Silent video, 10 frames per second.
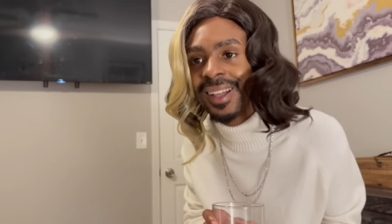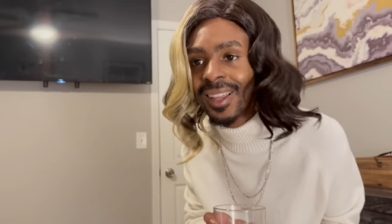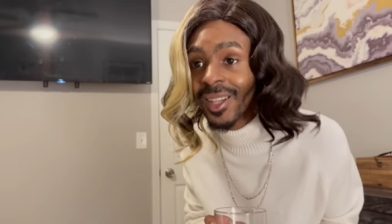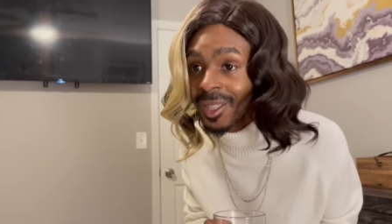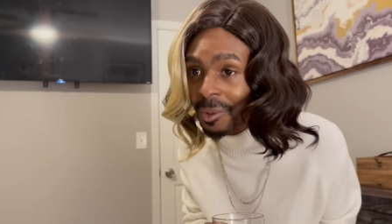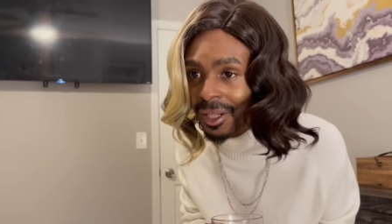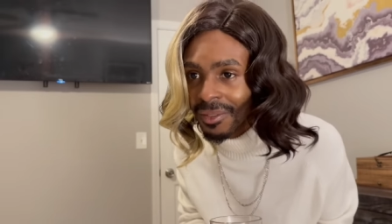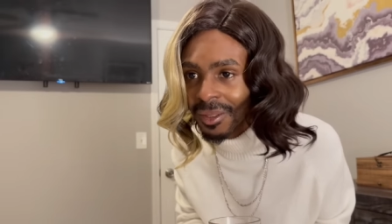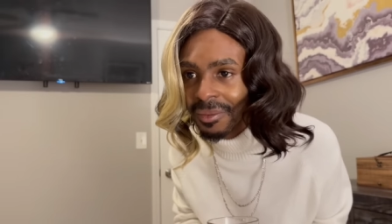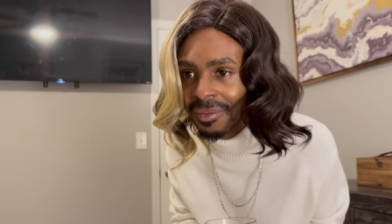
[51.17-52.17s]
there's one of
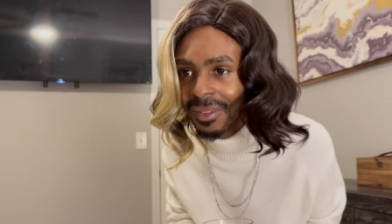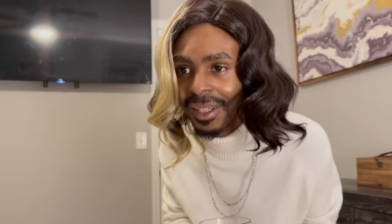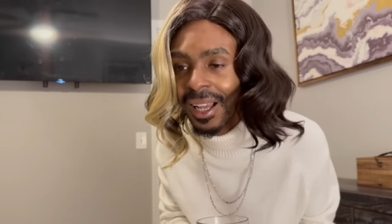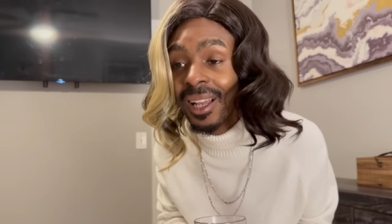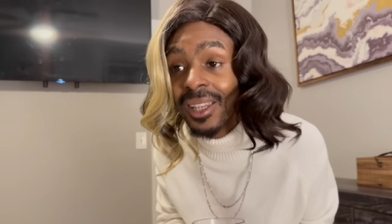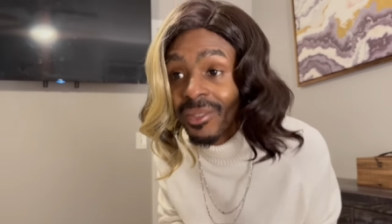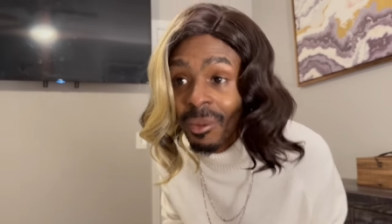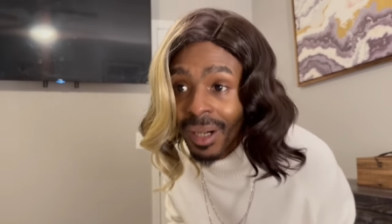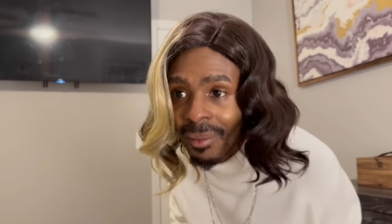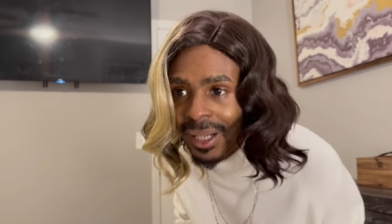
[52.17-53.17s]
them. I love you, Mama.